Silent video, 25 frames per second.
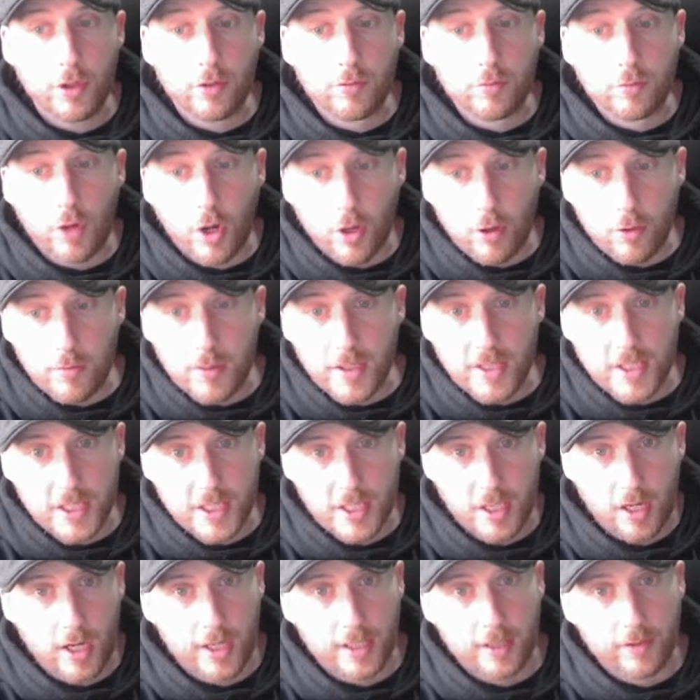Roman
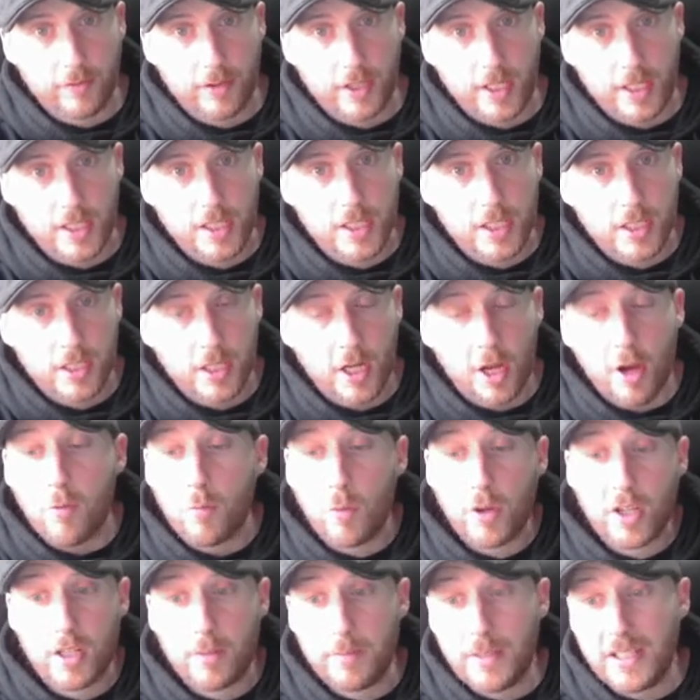side of this.
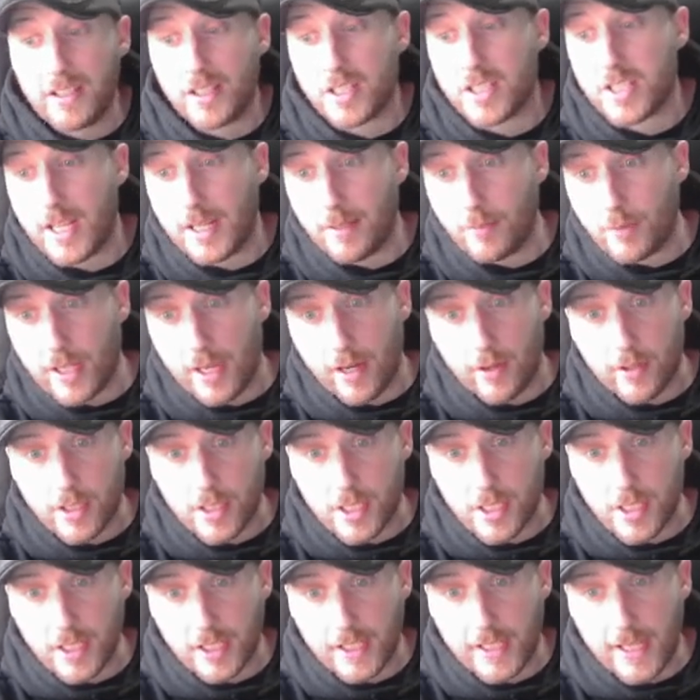We're going to meet the same
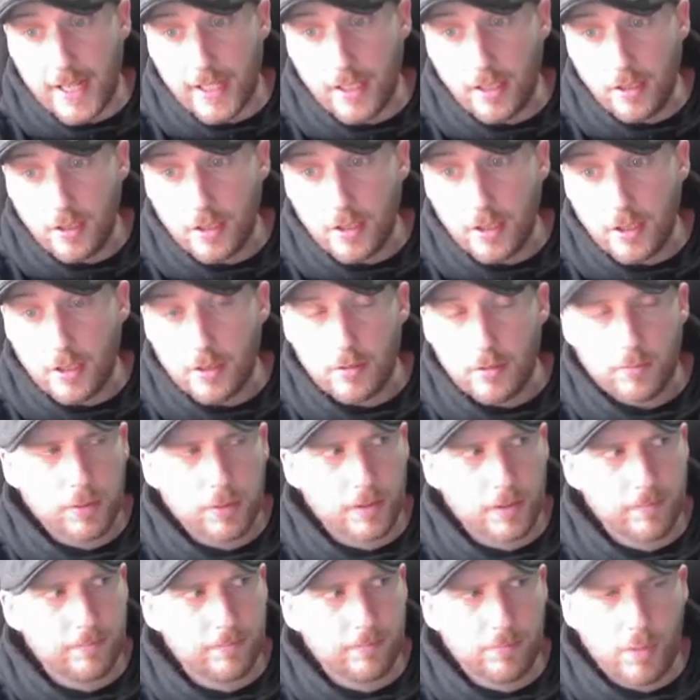characters again,
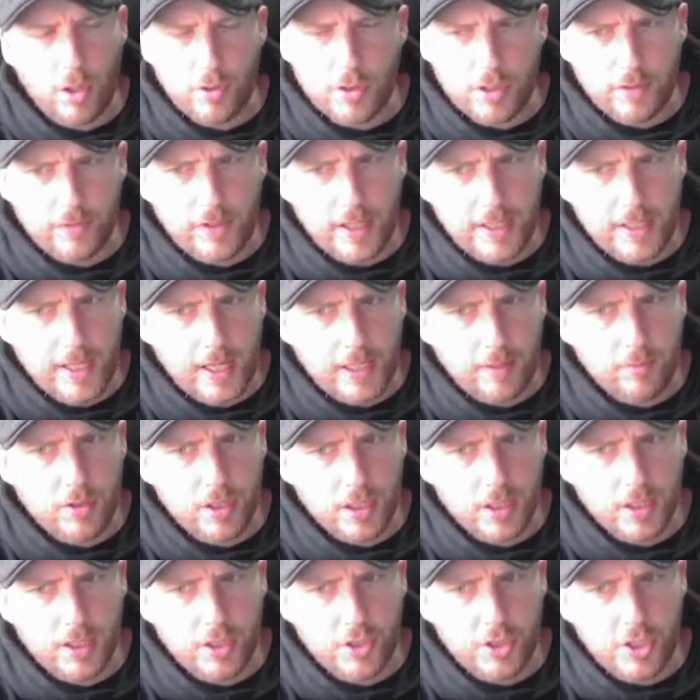but most of their names are
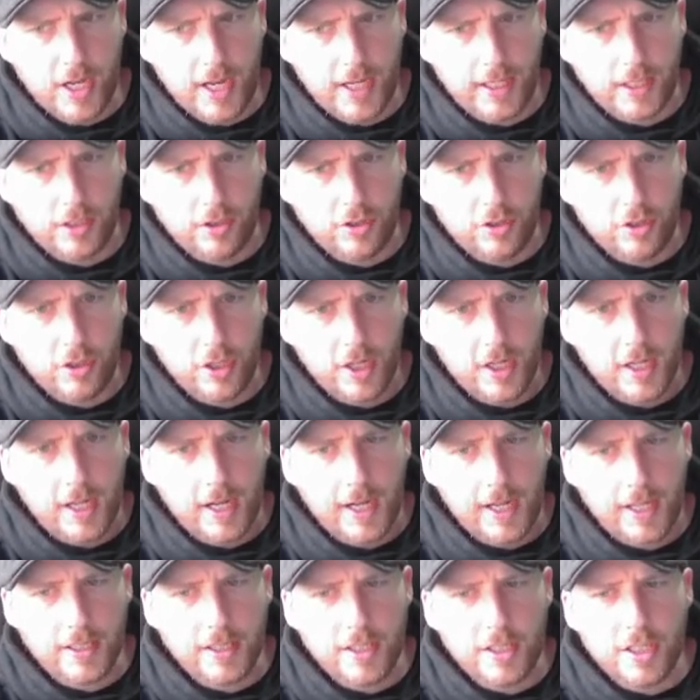going to change, and